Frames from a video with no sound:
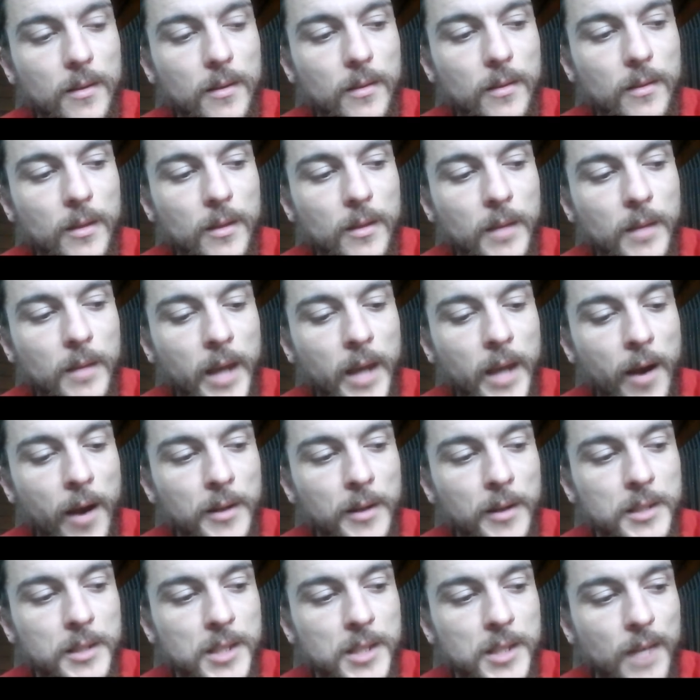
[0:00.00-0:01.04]
The
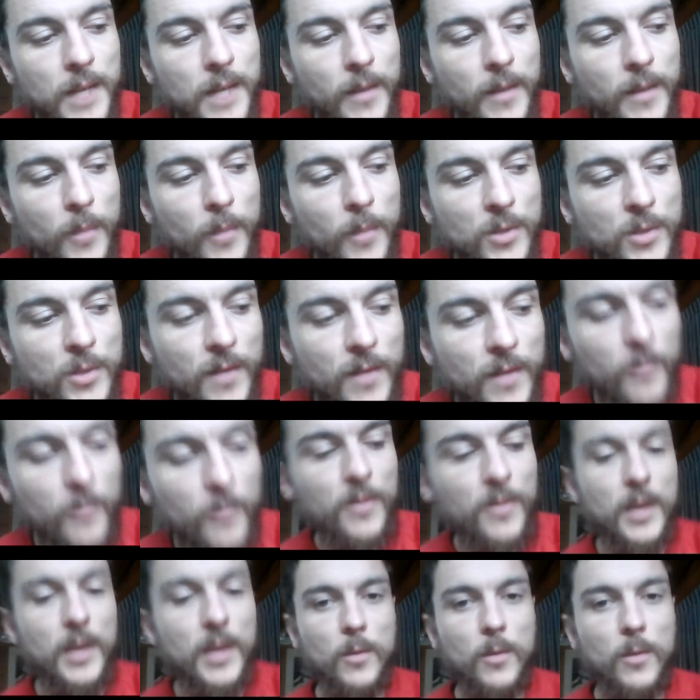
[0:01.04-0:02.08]
characters that I've had most fun
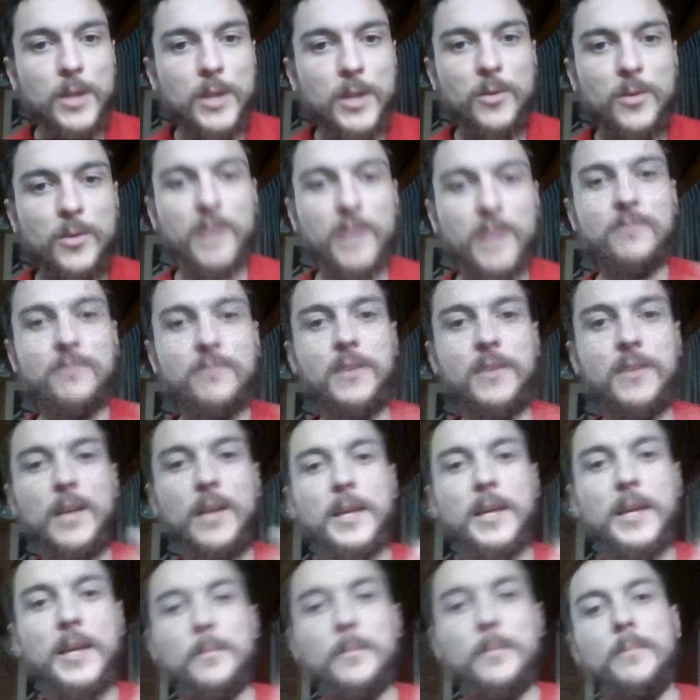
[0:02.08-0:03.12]
with are the ones where I can feel
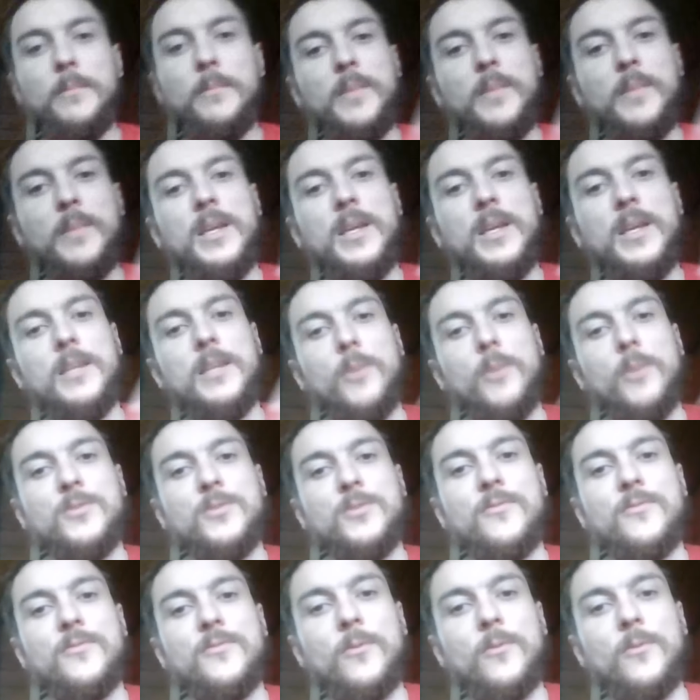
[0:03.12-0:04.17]
I can be the
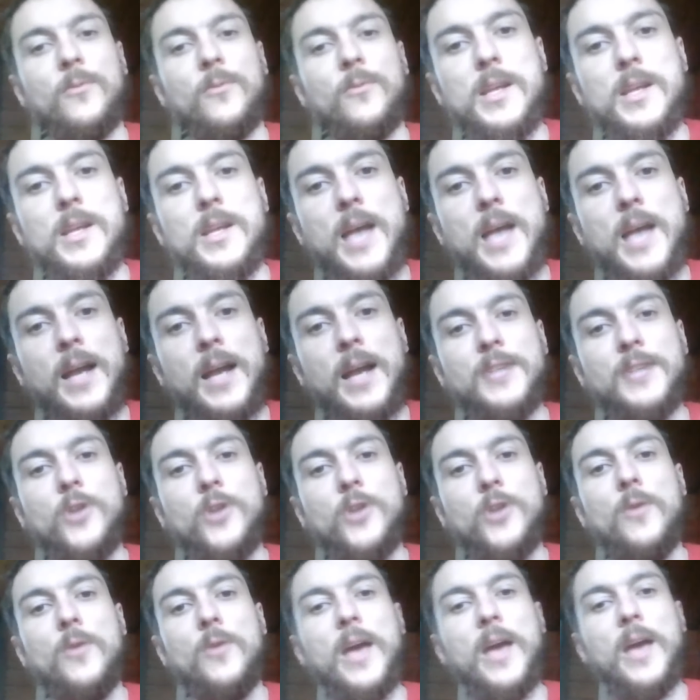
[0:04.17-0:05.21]
most free and I
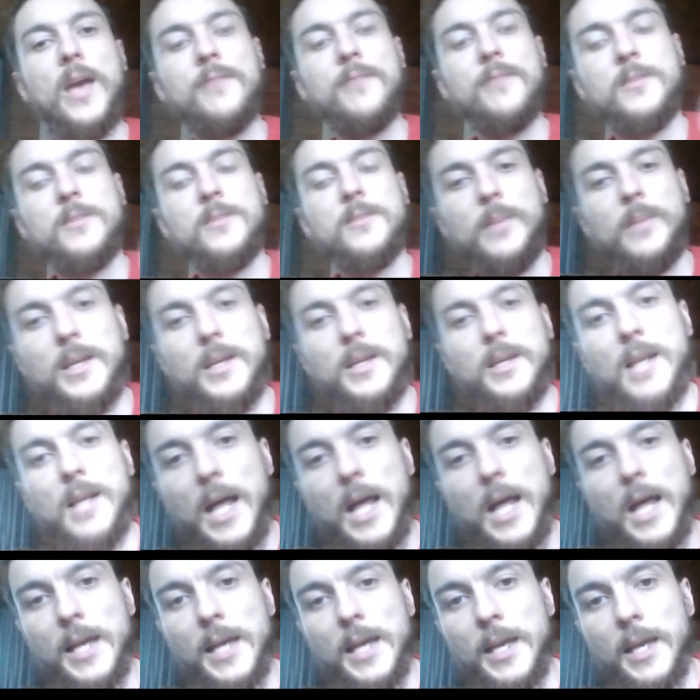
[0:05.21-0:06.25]
don't have to be
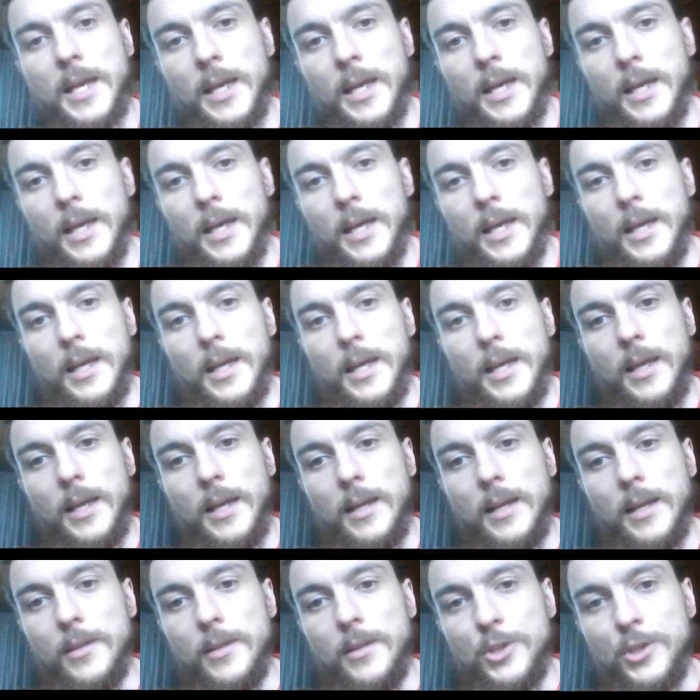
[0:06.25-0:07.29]
like
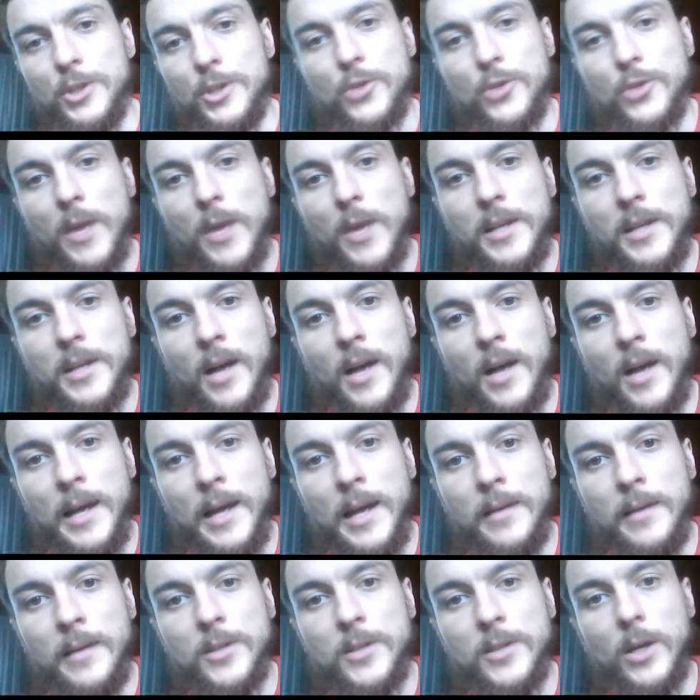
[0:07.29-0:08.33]
the straight
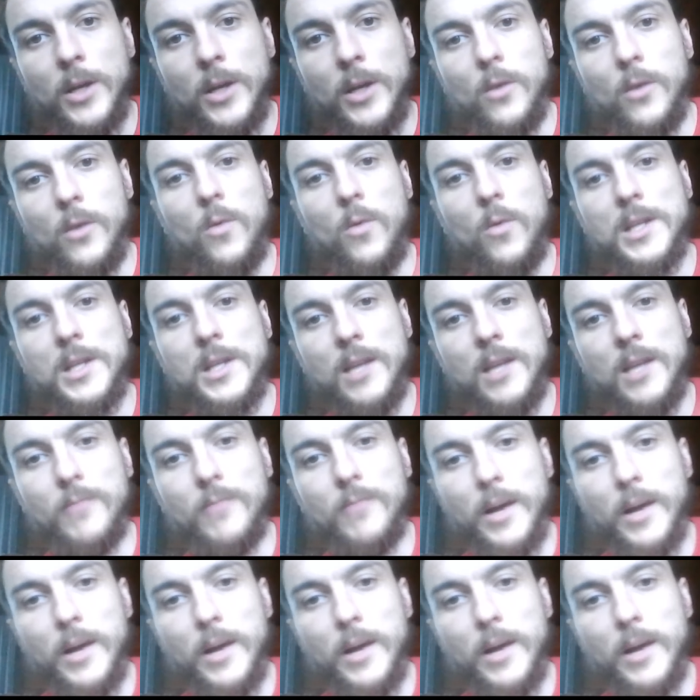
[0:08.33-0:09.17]
guy. So I always love when